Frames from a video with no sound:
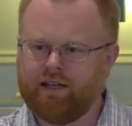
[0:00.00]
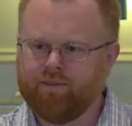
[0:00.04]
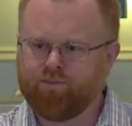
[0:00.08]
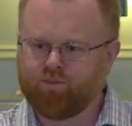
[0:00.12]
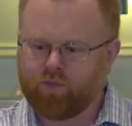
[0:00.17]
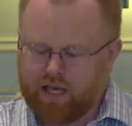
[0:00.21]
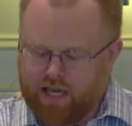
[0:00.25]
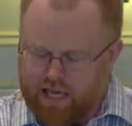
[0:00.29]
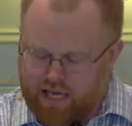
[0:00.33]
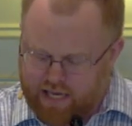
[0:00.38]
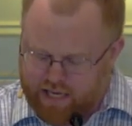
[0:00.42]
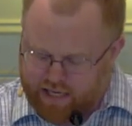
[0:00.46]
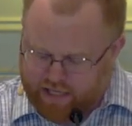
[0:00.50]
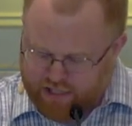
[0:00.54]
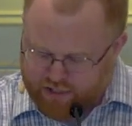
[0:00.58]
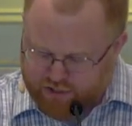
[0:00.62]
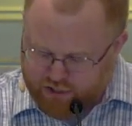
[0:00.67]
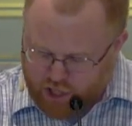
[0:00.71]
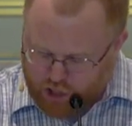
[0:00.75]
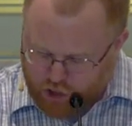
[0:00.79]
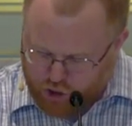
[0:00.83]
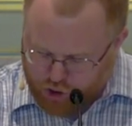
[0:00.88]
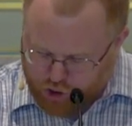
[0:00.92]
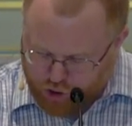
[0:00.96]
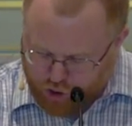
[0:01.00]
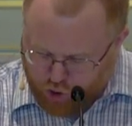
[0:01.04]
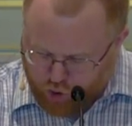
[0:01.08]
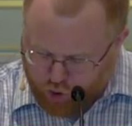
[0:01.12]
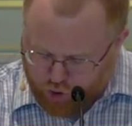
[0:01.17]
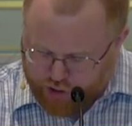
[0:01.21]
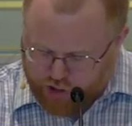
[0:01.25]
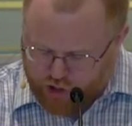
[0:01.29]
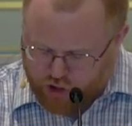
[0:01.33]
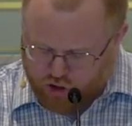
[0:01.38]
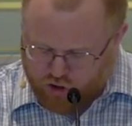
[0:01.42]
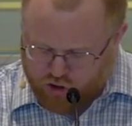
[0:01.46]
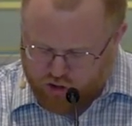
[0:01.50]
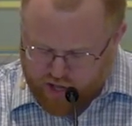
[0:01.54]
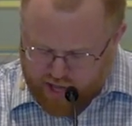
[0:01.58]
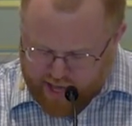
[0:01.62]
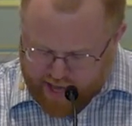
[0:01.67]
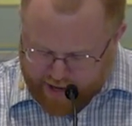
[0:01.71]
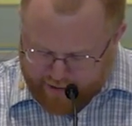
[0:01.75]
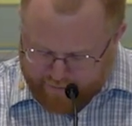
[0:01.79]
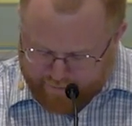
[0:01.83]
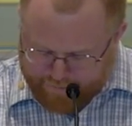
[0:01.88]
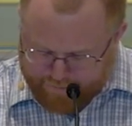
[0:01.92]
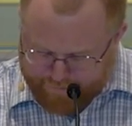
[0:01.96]
He is loyal
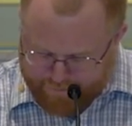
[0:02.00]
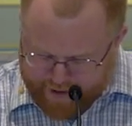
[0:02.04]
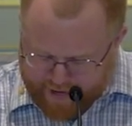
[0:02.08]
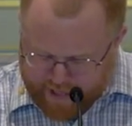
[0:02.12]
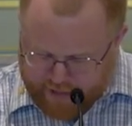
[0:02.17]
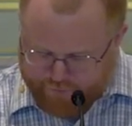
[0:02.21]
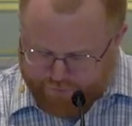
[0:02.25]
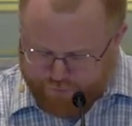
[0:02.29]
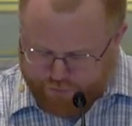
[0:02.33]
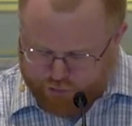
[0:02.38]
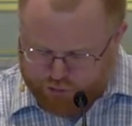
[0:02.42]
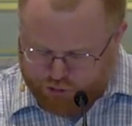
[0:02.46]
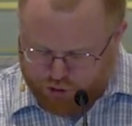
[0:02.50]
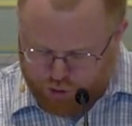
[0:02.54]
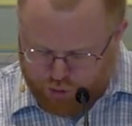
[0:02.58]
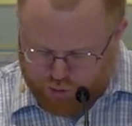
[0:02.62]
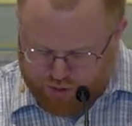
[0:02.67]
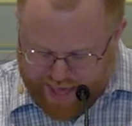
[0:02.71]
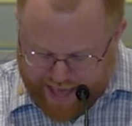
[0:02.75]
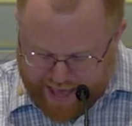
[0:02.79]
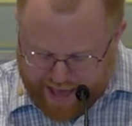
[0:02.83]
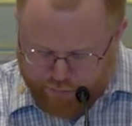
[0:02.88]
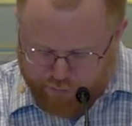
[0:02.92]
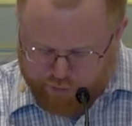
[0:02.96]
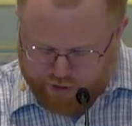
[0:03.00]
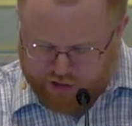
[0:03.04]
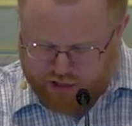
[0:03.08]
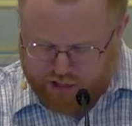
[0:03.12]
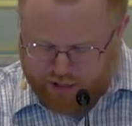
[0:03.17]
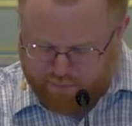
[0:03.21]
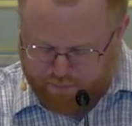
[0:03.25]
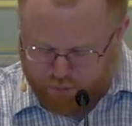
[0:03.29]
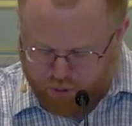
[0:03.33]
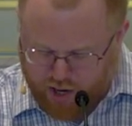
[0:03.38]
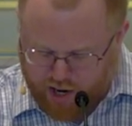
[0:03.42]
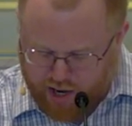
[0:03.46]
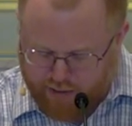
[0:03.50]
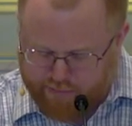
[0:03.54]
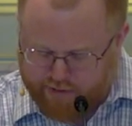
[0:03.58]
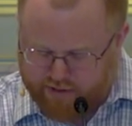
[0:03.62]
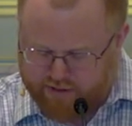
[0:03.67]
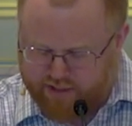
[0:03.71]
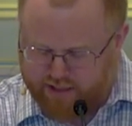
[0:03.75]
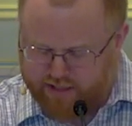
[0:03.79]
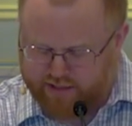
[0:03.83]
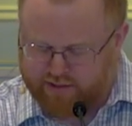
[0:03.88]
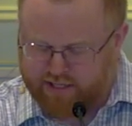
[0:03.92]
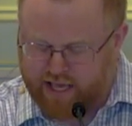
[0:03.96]
and faithful to that which he
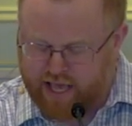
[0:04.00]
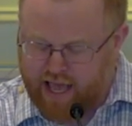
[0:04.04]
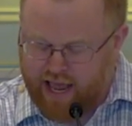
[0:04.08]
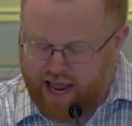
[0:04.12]
promises.